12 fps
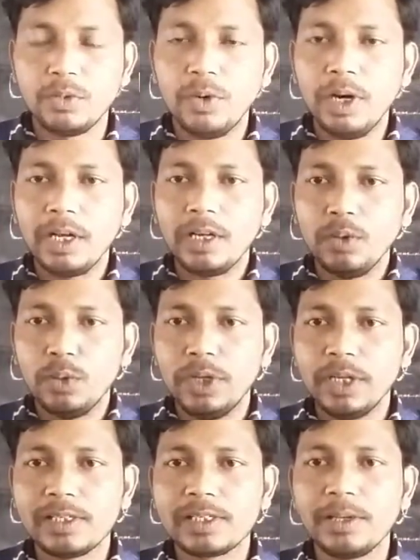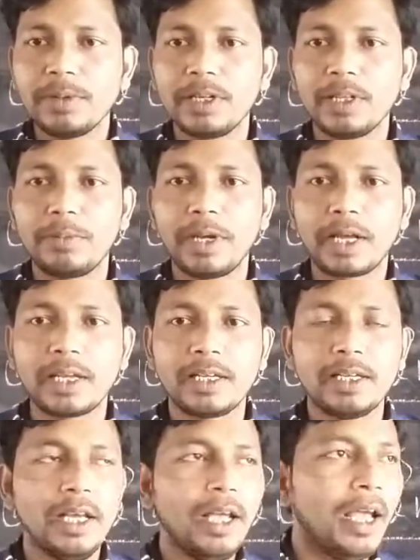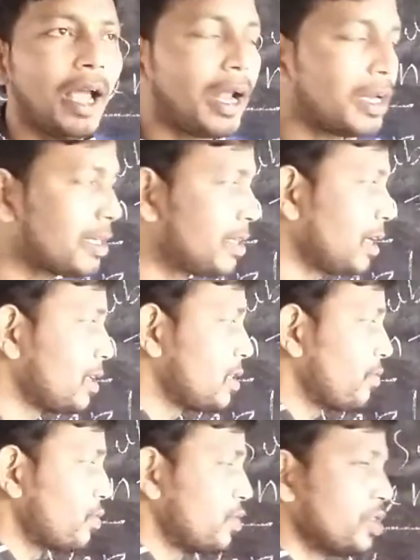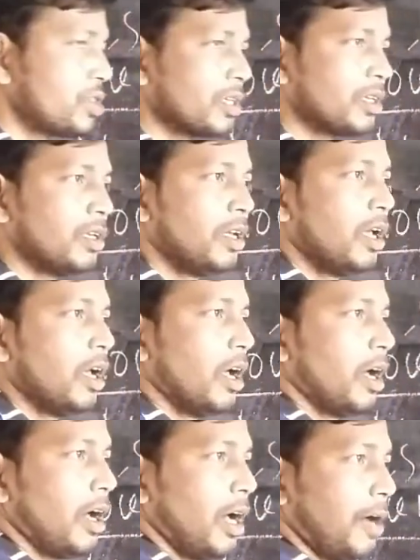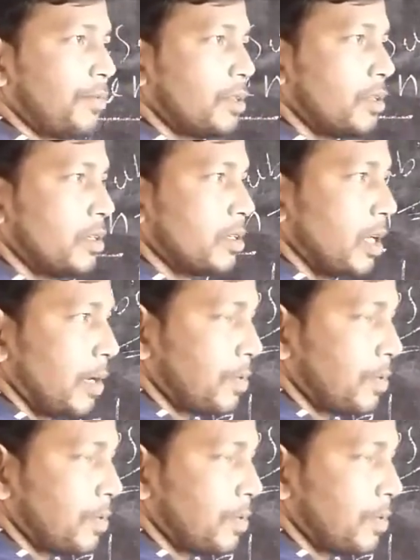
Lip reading: One word is given in the bracket, and that is the position after